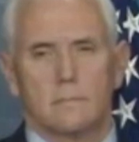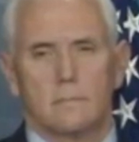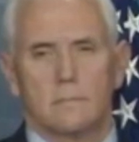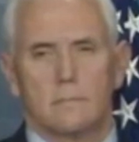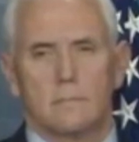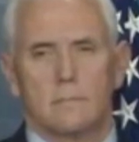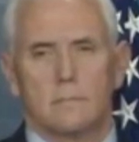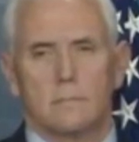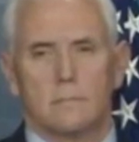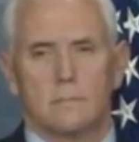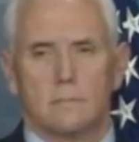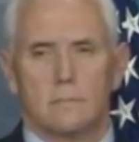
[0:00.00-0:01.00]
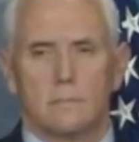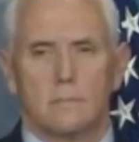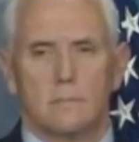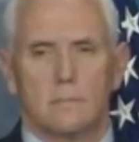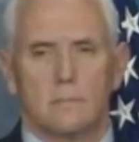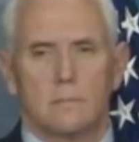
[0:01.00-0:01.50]

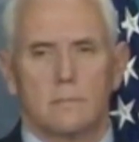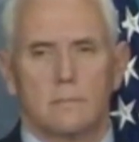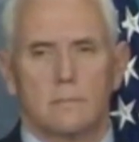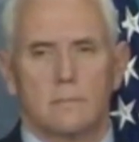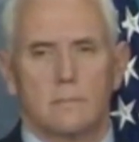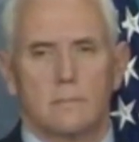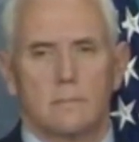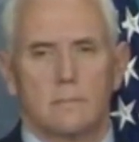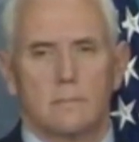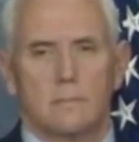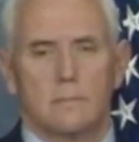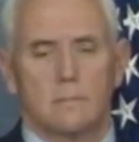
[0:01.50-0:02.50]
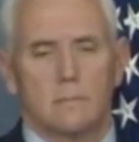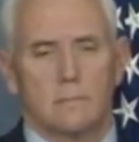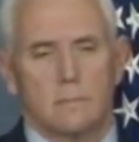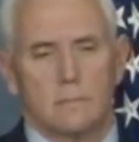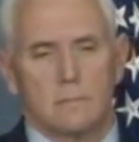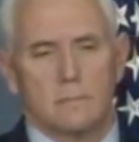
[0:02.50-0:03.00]

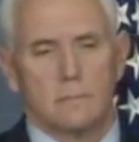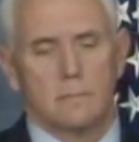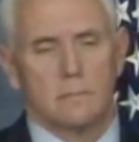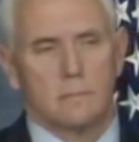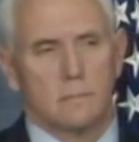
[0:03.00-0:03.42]
(silent)